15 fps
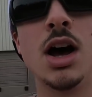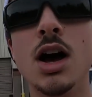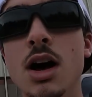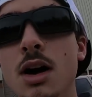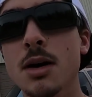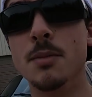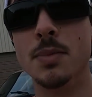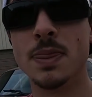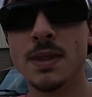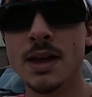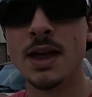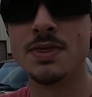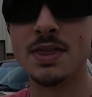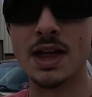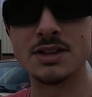Um...
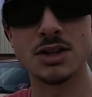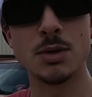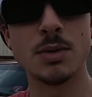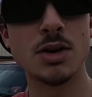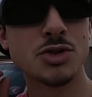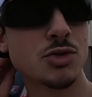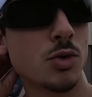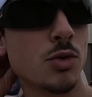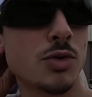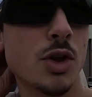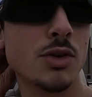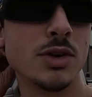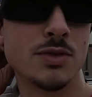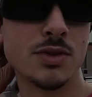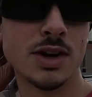That's coming out short with
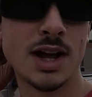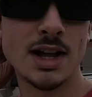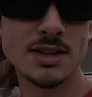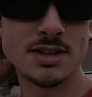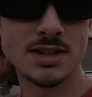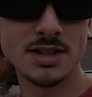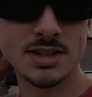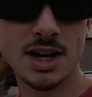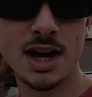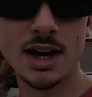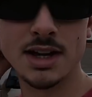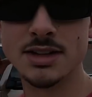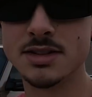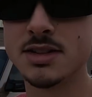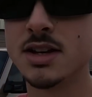all different kinds of
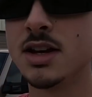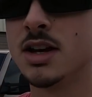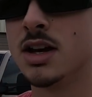designs.